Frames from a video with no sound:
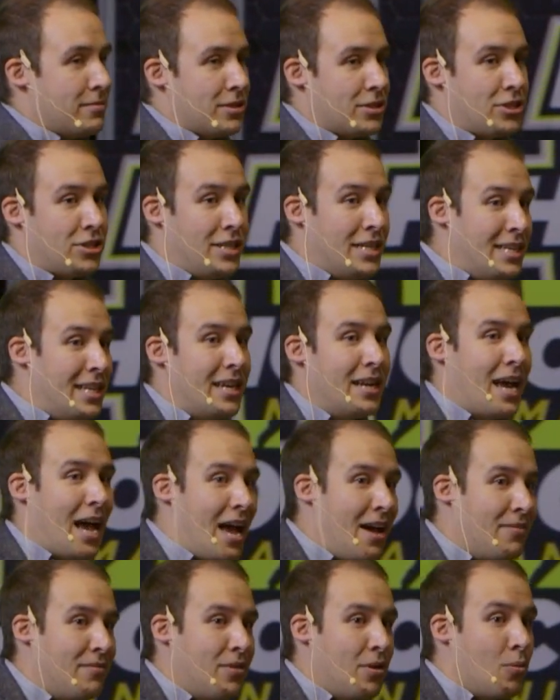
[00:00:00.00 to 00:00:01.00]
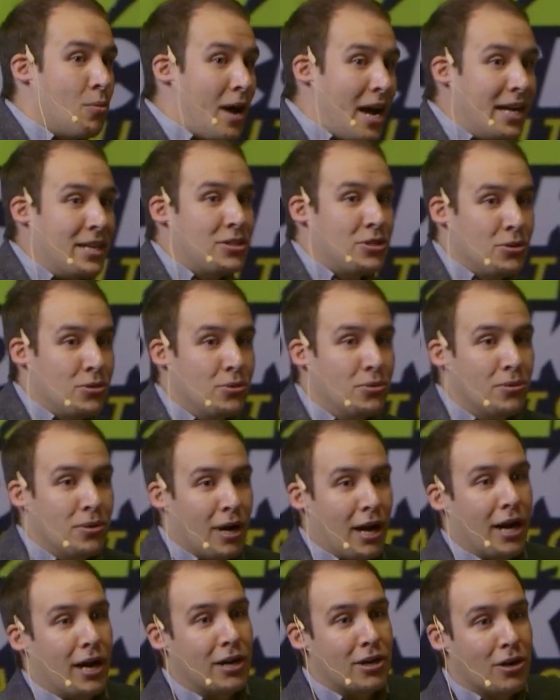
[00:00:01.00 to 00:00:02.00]
she didn't have the right
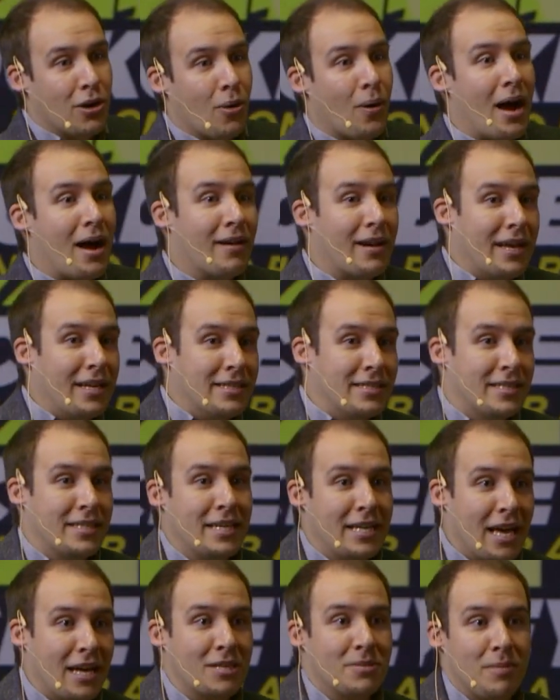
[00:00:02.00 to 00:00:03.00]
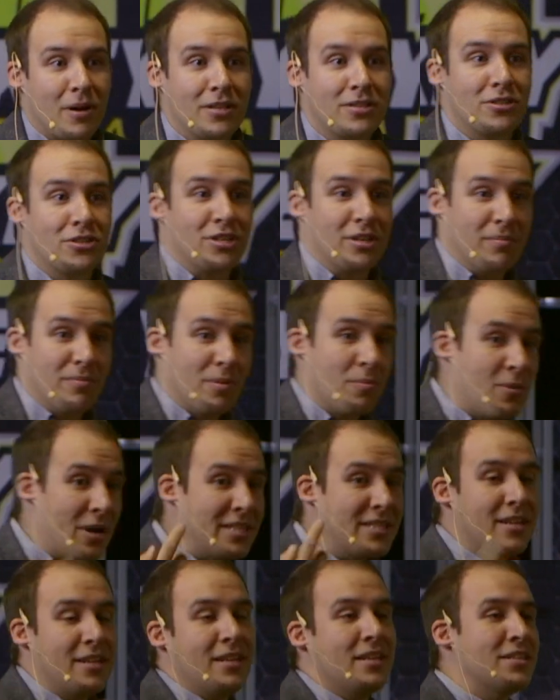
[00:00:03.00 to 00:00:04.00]
to go out and seek out sponsorship. The
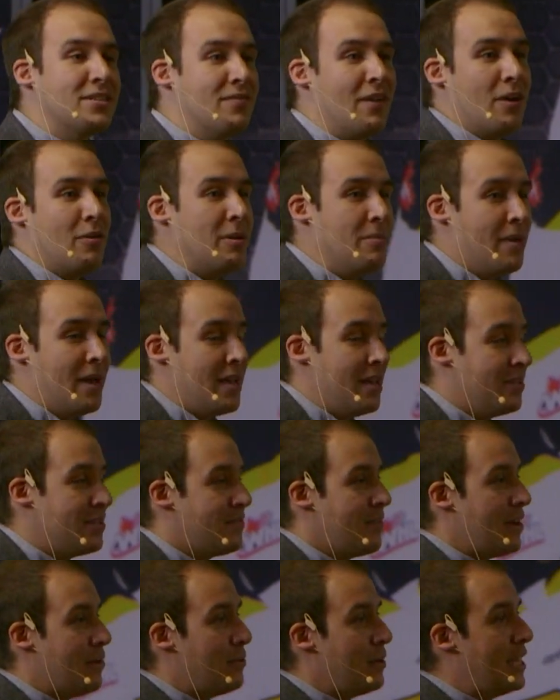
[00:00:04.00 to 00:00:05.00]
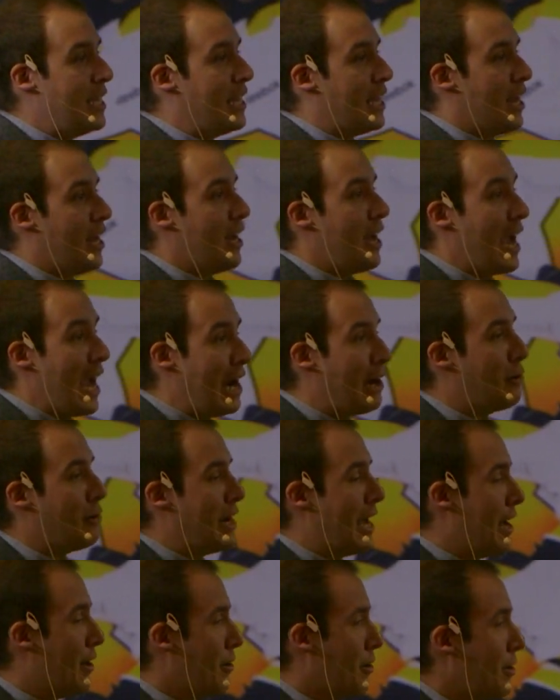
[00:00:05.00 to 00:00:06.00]
president is very
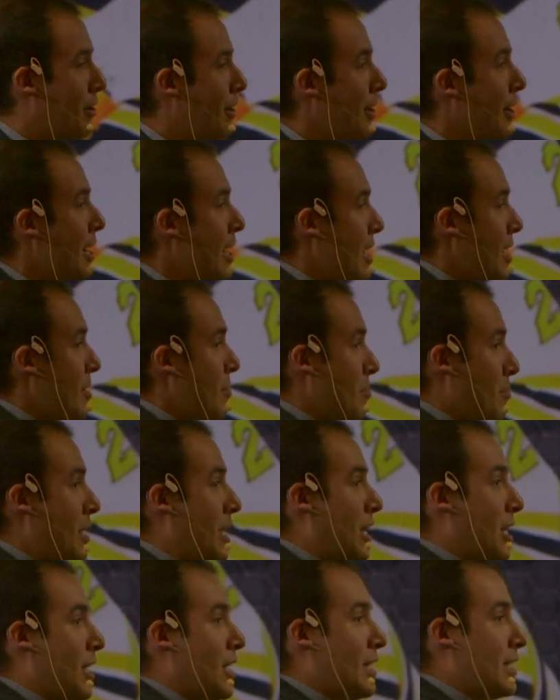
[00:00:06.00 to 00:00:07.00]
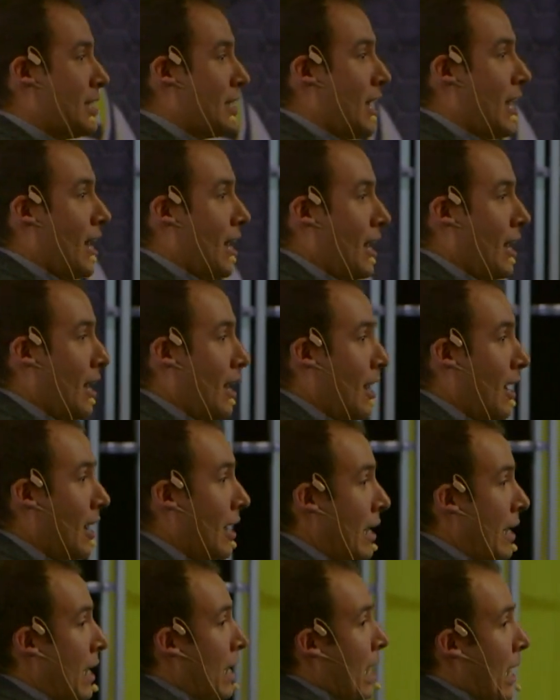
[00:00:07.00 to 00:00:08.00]
angry at her because,
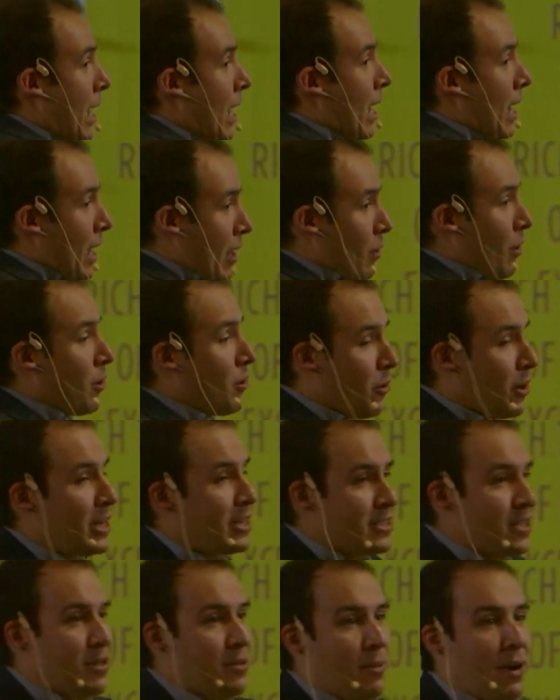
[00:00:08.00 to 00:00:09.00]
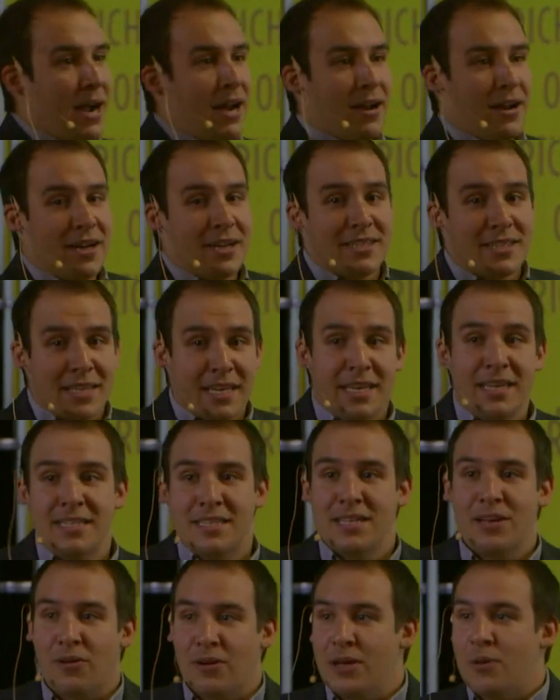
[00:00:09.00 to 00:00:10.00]
according to the bylaws, he's
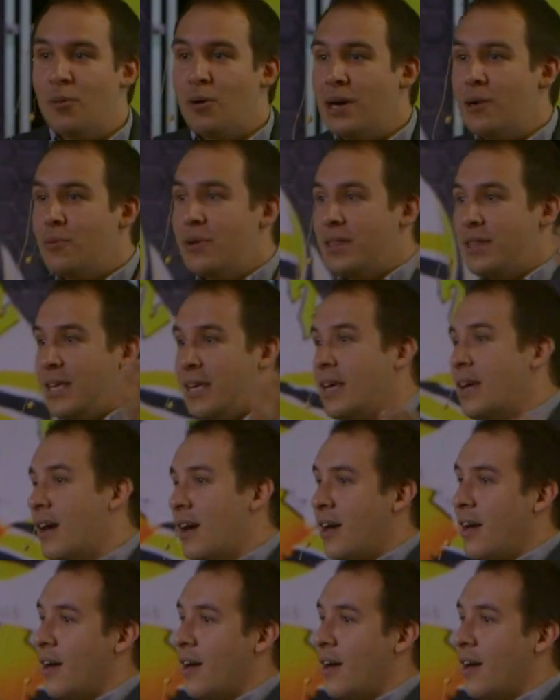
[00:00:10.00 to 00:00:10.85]
the only one with the